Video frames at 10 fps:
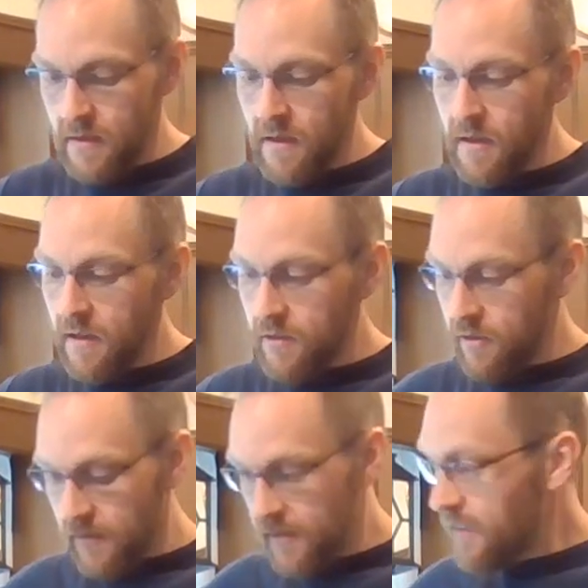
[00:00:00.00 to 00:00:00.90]
And you
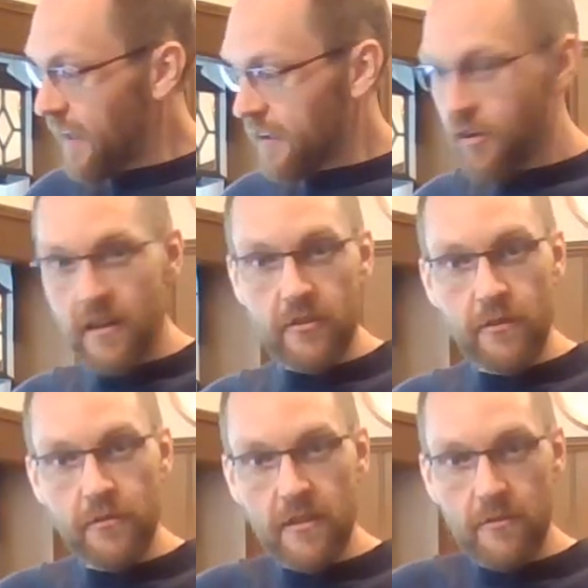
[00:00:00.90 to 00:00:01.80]
can see that, I don't know
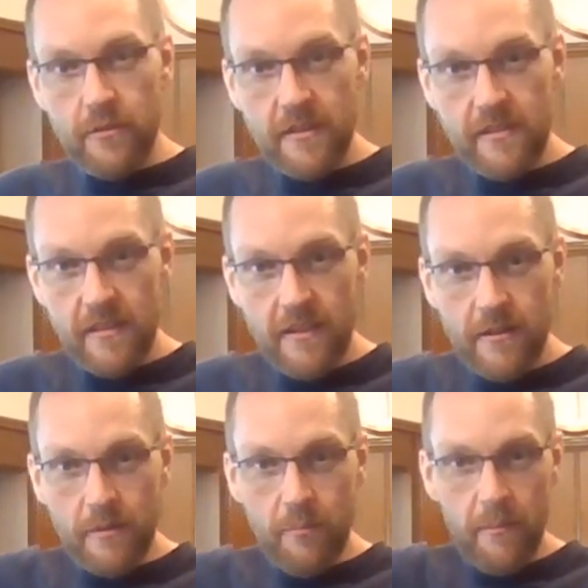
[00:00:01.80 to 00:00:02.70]
if you can really see
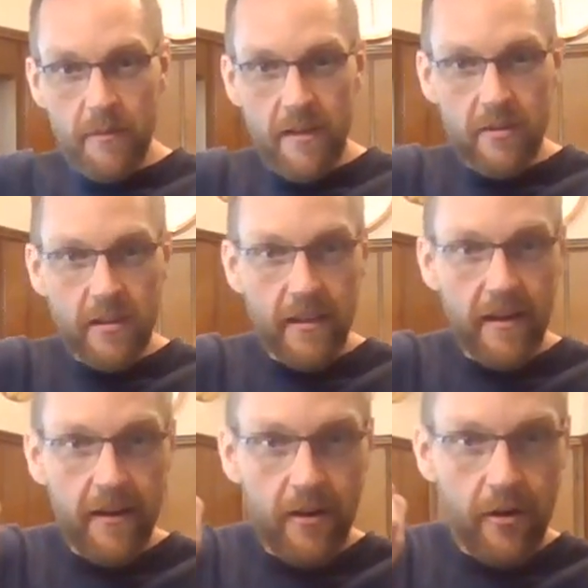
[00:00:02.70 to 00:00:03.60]
that. We probably have a
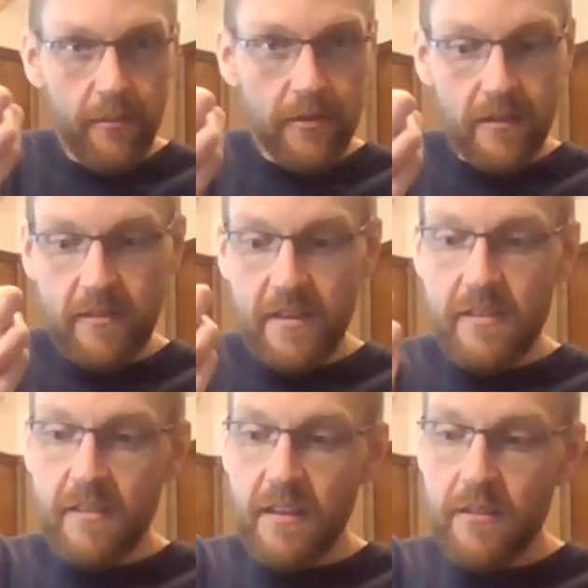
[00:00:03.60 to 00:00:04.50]
glare, but the
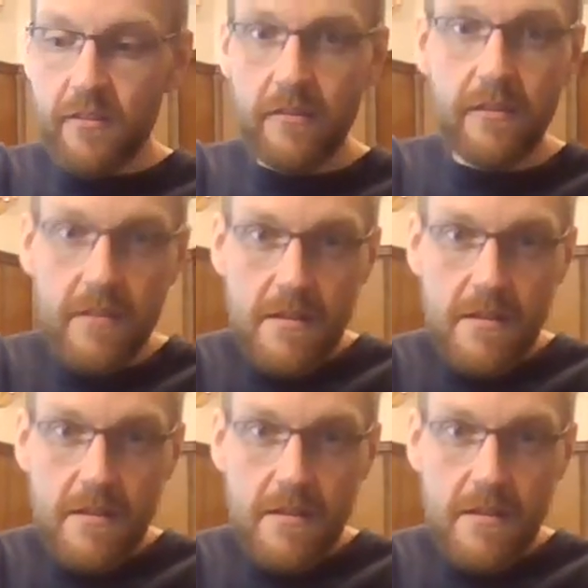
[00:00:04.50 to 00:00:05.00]
seasonings,